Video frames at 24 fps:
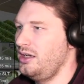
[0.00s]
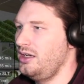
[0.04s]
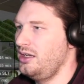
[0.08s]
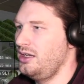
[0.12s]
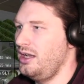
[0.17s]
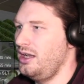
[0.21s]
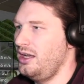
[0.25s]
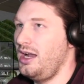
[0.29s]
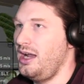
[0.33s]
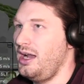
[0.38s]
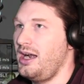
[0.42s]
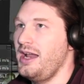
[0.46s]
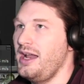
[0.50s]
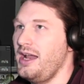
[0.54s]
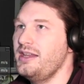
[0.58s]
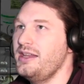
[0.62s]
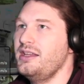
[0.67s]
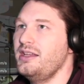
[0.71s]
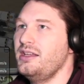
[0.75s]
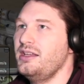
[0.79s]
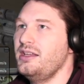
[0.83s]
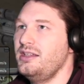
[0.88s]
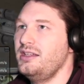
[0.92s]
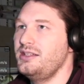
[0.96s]
Alright,
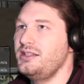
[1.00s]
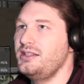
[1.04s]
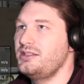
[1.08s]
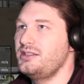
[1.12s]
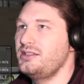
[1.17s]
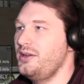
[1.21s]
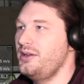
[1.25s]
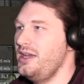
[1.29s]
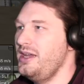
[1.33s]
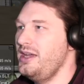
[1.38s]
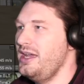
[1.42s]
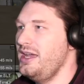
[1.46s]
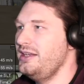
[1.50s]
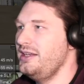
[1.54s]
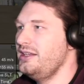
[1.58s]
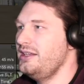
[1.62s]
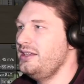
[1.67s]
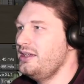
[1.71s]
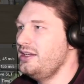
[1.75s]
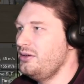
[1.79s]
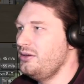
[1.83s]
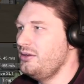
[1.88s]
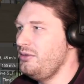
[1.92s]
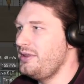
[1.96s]
let's go ahead
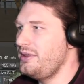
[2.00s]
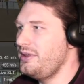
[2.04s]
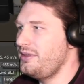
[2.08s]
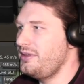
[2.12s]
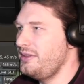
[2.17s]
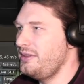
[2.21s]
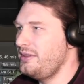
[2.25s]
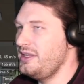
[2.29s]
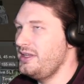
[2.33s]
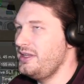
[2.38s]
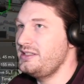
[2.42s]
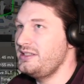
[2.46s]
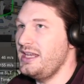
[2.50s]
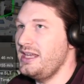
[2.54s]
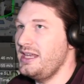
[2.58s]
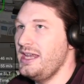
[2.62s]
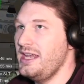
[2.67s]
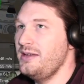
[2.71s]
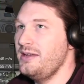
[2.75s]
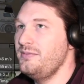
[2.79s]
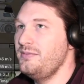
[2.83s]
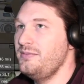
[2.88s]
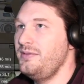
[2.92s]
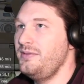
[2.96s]
with this
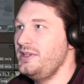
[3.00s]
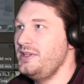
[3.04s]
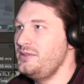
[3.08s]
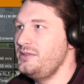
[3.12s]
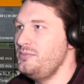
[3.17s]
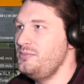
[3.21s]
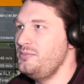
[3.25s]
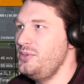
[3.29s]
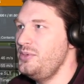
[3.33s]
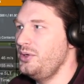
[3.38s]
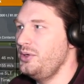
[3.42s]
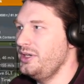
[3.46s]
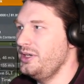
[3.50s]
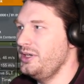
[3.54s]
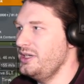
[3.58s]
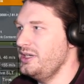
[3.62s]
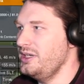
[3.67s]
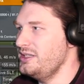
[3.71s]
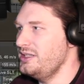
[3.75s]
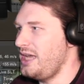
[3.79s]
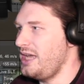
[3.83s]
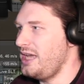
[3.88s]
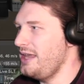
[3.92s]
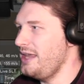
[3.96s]
and finish building
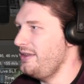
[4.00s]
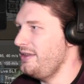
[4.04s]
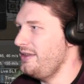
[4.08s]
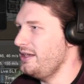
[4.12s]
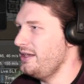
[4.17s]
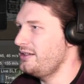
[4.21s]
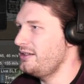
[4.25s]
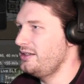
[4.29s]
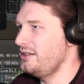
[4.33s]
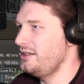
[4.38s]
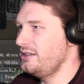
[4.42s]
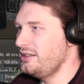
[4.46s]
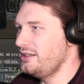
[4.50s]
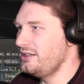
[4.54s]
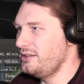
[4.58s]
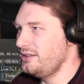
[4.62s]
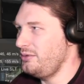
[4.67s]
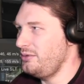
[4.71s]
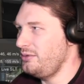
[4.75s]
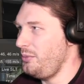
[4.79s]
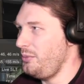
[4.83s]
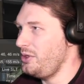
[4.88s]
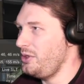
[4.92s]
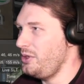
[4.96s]
this, I think.
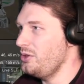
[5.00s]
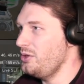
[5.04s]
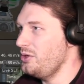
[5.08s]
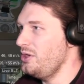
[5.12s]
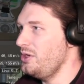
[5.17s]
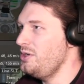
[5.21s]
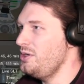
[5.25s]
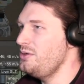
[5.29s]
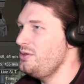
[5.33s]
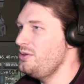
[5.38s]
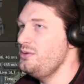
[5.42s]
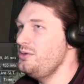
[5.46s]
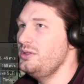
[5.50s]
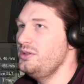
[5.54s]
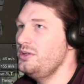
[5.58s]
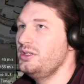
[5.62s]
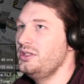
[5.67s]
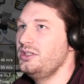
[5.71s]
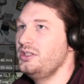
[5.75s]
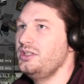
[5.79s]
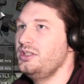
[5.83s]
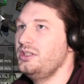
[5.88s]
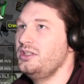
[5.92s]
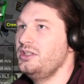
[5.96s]
What we're going to do,
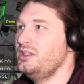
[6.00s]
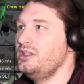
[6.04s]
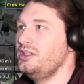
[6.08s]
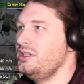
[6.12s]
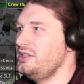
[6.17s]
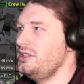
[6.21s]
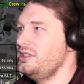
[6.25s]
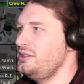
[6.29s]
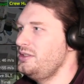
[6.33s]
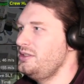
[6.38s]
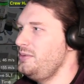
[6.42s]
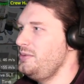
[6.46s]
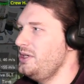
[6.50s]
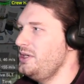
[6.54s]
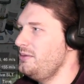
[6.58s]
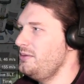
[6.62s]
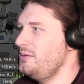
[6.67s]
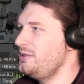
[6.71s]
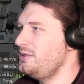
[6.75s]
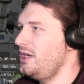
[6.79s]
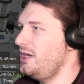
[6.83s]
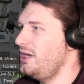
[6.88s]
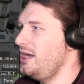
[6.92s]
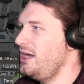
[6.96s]
speed up
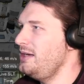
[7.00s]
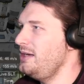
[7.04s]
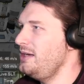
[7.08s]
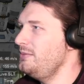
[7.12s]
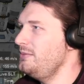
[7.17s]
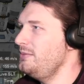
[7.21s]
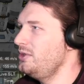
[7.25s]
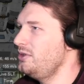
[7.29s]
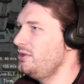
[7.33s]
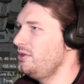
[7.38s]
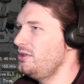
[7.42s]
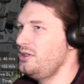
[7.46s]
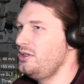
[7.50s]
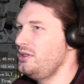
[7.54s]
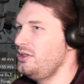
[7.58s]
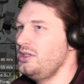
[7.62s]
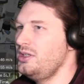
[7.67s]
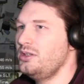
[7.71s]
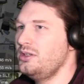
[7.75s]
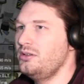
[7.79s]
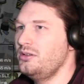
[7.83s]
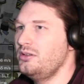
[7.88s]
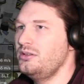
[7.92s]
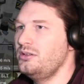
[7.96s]
time.
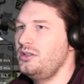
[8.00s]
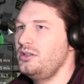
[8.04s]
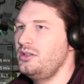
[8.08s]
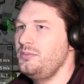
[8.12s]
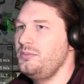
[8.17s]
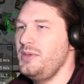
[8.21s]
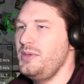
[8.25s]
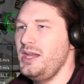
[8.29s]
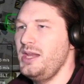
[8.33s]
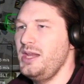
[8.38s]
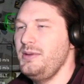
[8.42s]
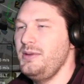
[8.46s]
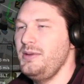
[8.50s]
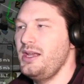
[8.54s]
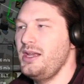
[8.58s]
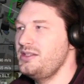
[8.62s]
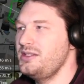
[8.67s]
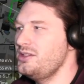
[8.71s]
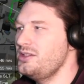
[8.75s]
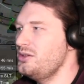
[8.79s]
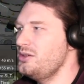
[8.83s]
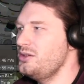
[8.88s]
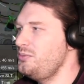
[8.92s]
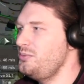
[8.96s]
Or maybe I should
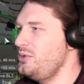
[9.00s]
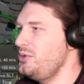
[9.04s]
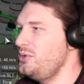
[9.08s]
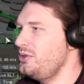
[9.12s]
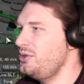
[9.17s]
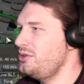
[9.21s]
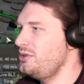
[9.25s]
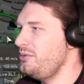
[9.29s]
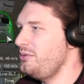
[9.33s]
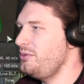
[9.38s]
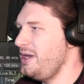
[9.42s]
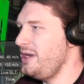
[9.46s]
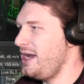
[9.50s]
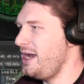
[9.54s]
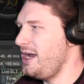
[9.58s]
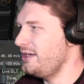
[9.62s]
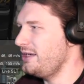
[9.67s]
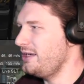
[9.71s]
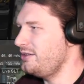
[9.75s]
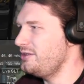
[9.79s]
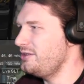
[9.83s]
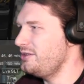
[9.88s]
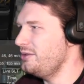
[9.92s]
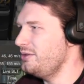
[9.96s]
go build the
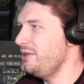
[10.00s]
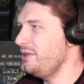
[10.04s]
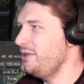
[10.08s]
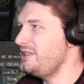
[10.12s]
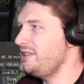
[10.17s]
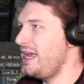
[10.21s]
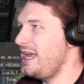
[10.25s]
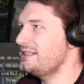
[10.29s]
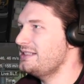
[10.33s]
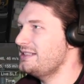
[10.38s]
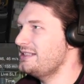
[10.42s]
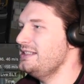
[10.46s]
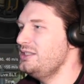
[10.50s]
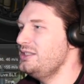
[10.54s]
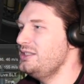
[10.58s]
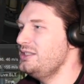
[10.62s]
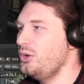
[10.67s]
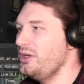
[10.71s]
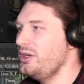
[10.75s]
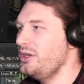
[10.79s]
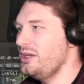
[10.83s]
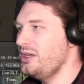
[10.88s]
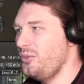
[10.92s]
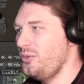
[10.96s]
reactor so it's actually
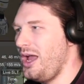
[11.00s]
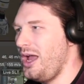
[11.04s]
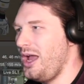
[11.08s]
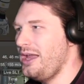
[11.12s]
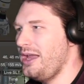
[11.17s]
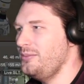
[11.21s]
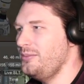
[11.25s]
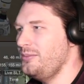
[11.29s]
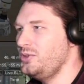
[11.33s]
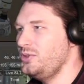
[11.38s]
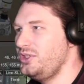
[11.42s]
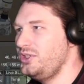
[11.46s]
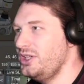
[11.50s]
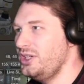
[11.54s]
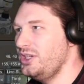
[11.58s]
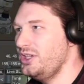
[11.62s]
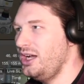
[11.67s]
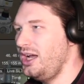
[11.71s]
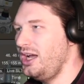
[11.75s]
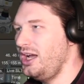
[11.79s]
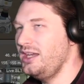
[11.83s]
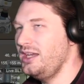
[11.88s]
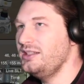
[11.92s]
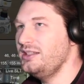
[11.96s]
doing it while I'm
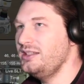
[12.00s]
gone.